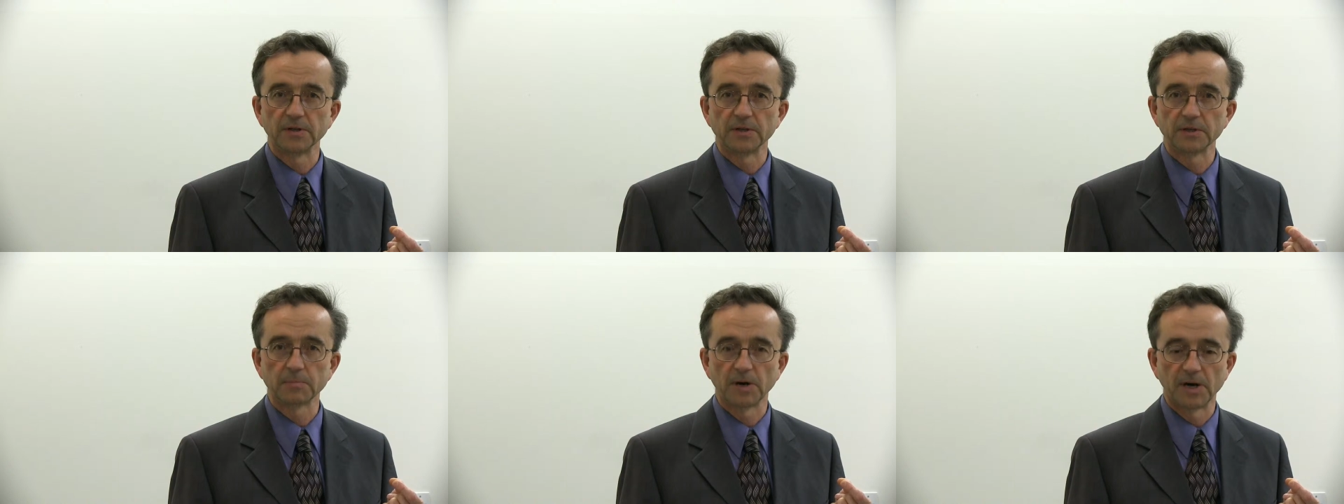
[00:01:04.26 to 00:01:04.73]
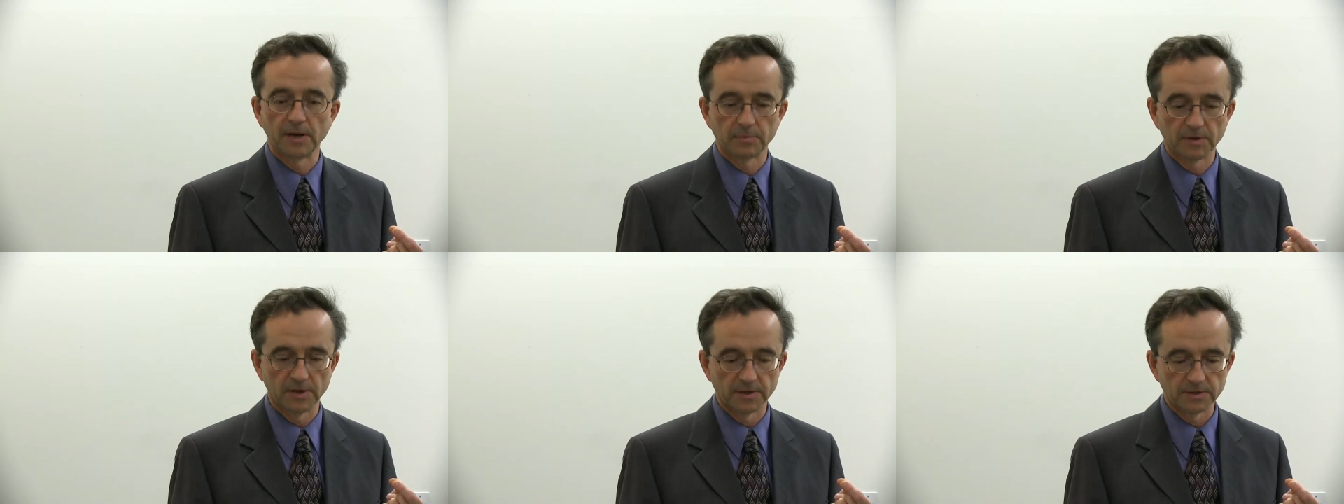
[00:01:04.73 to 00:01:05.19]
in these
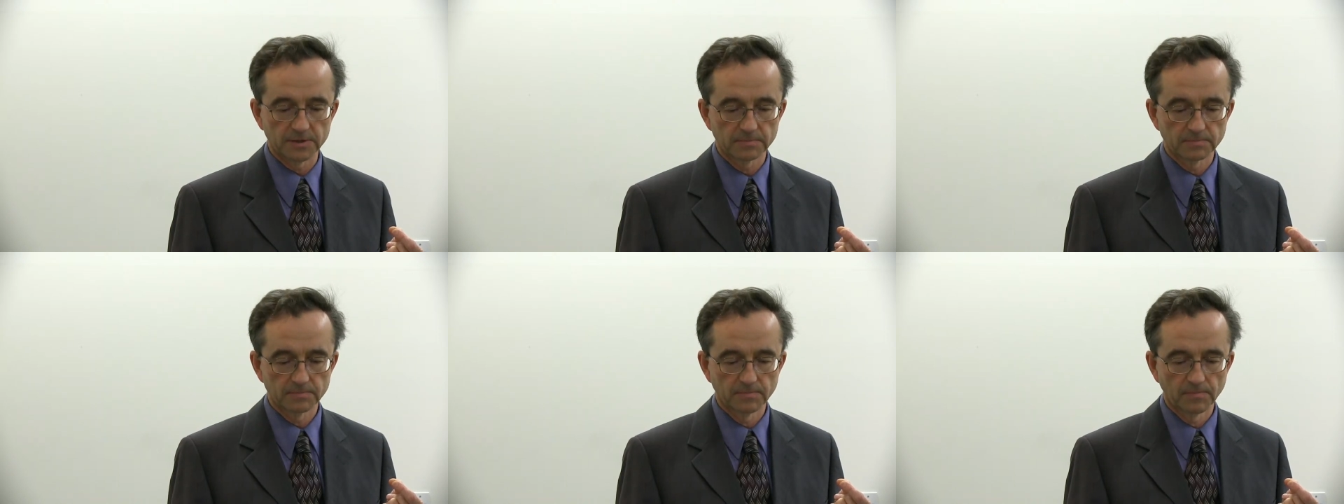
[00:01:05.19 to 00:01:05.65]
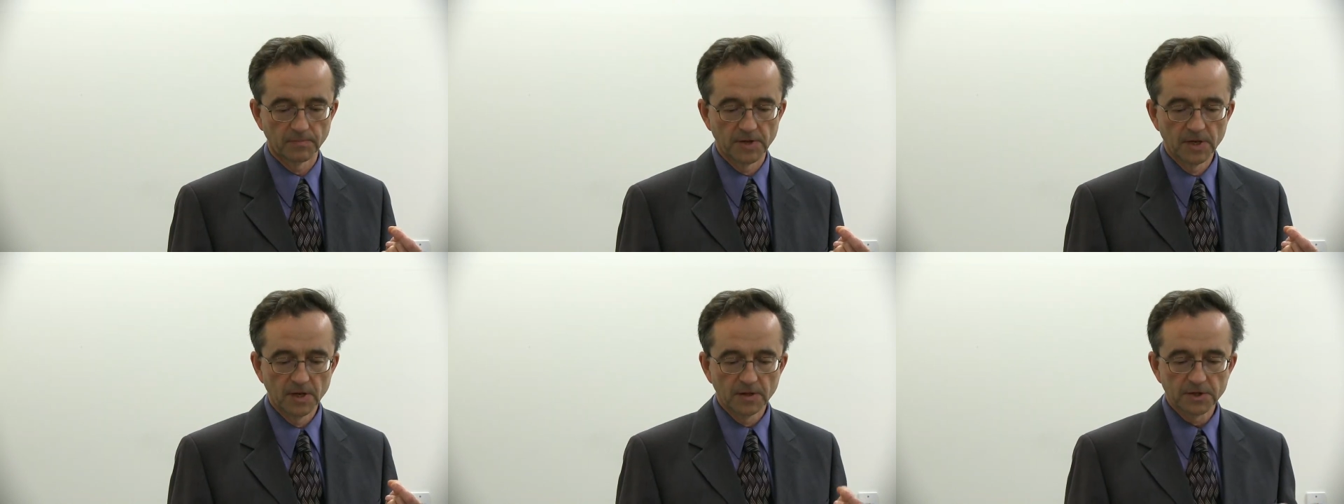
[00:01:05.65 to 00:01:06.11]
pipelines?
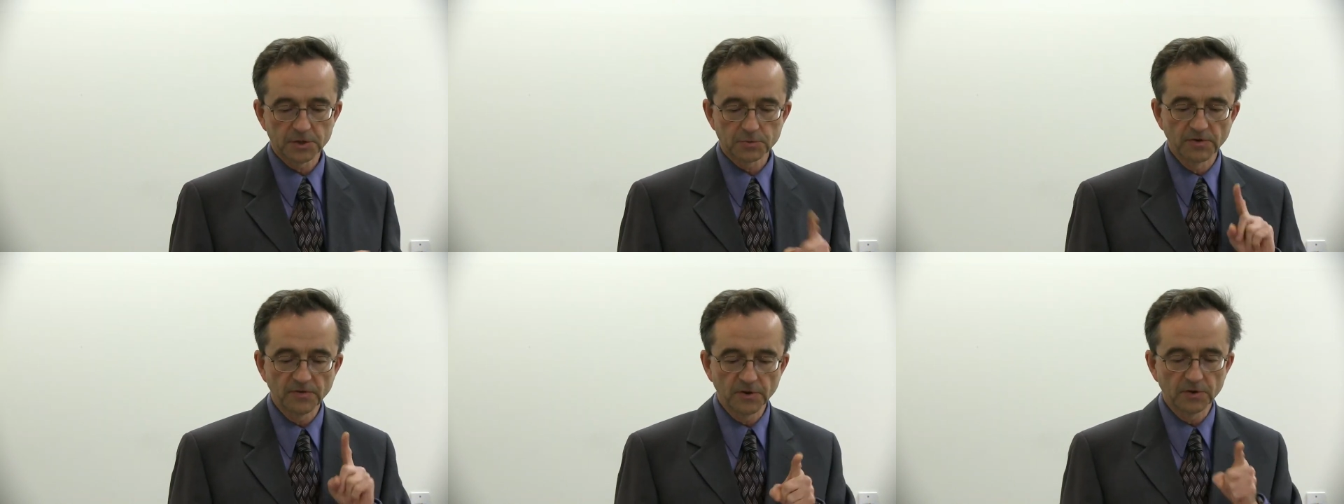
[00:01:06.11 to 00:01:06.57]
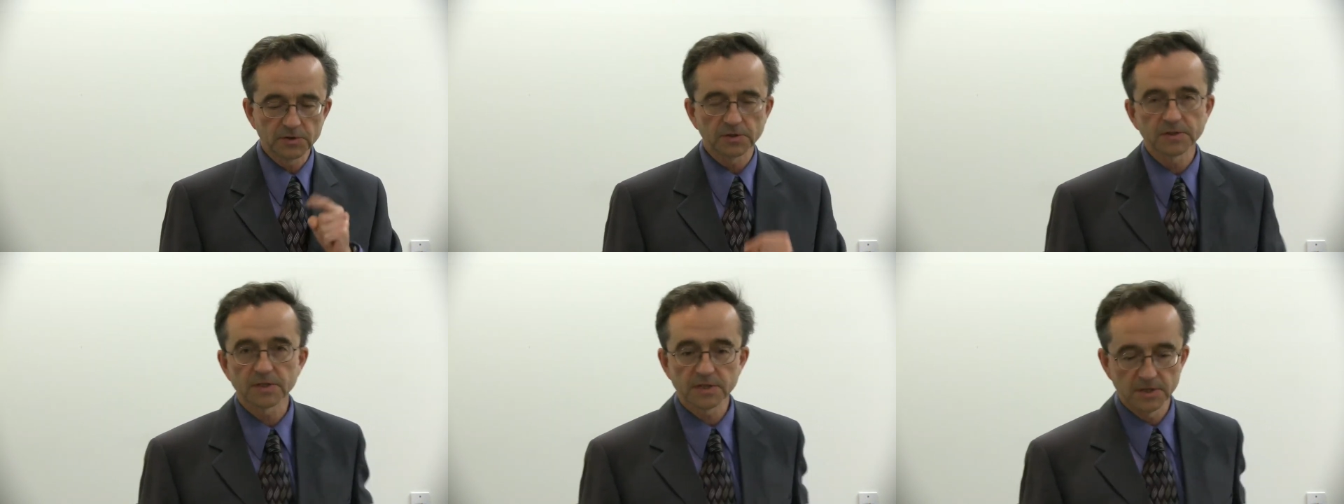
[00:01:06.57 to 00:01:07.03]
This
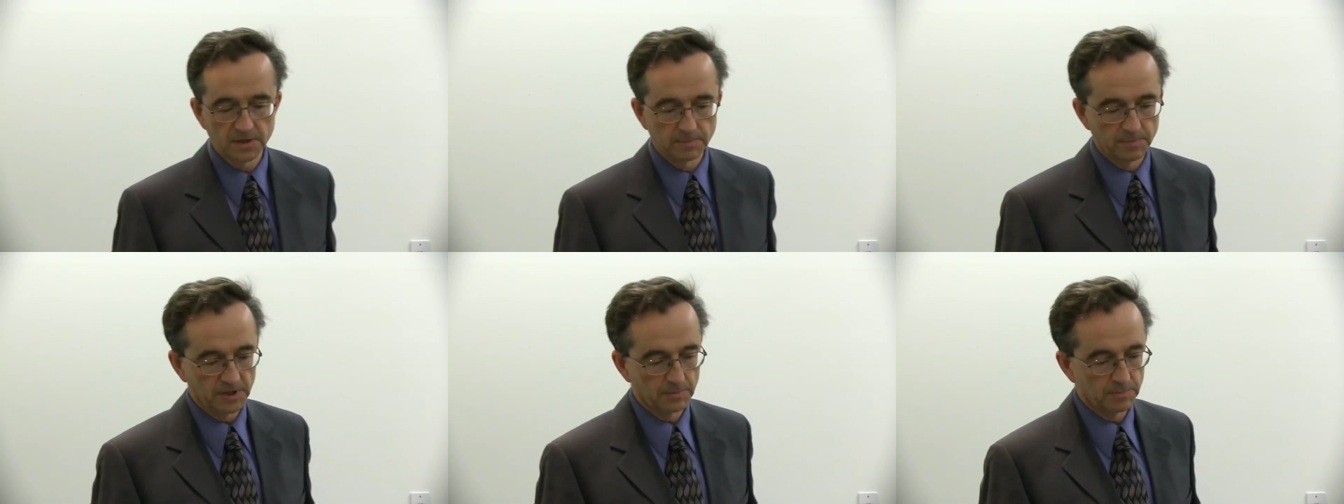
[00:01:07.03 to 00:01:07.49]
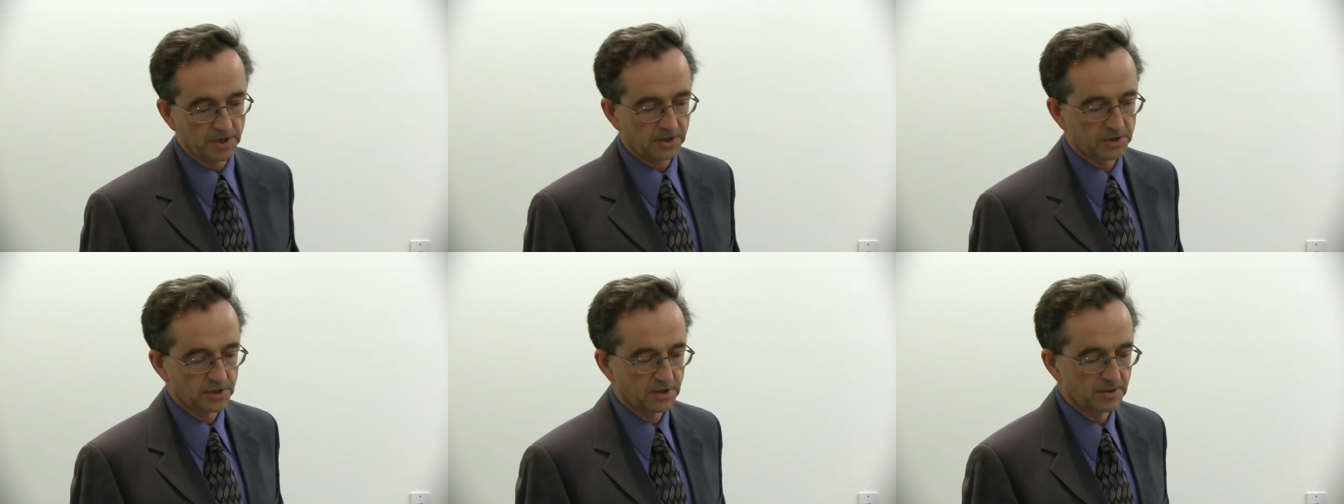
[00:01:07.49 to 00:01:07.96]
refusal to see the bigger
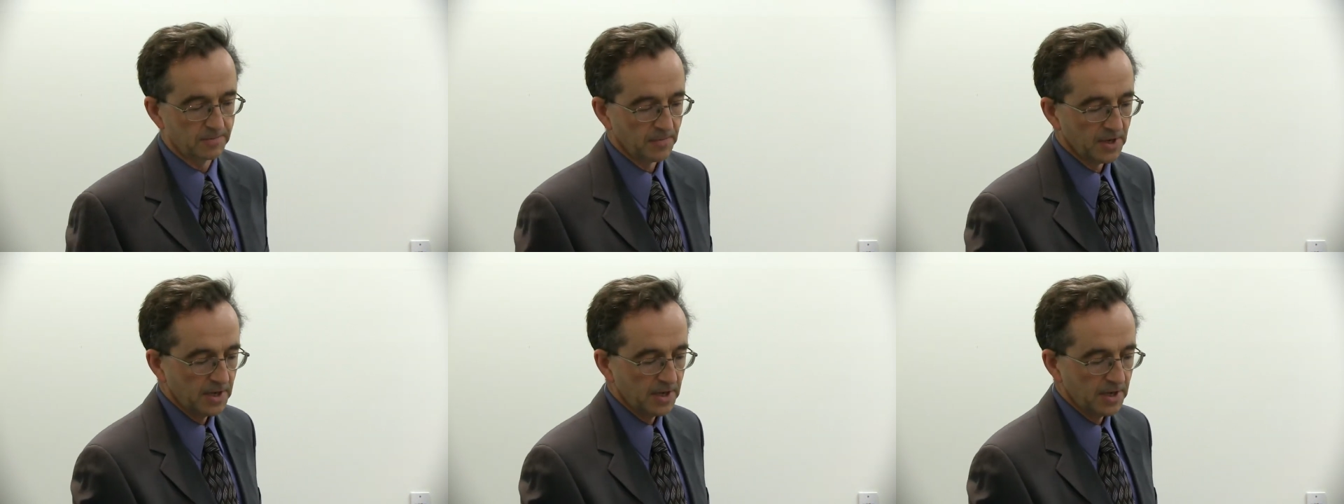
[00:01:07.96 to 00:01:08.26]
picture